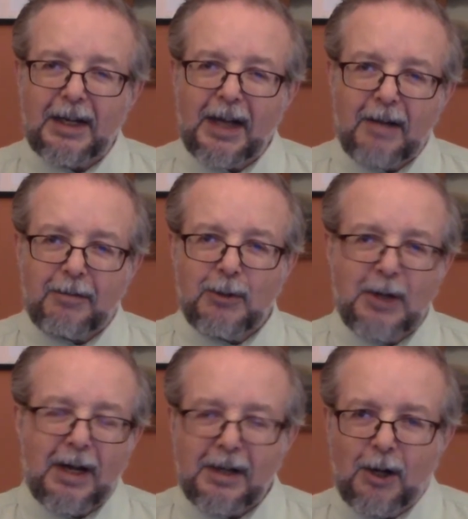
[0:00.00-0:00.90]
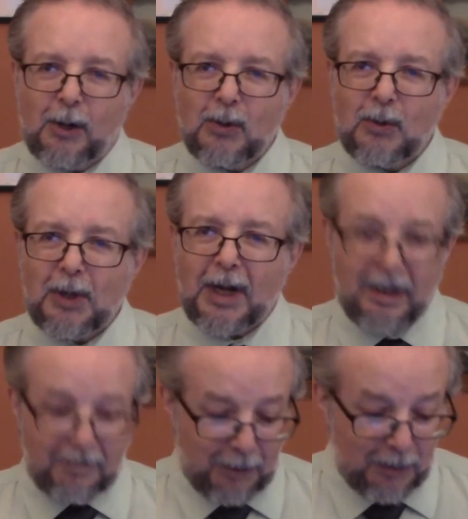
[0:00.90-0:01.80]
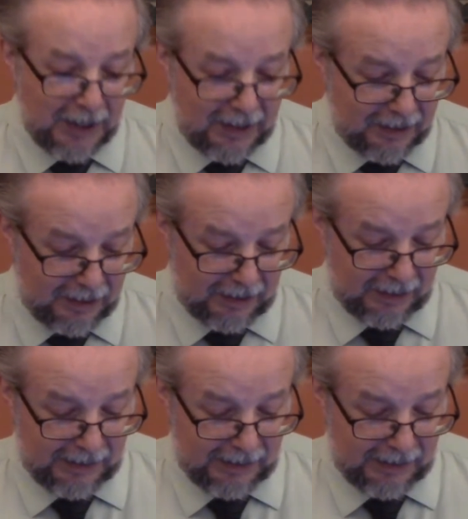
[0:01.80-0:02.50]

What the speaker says: "Have you not known? Have you not heard?"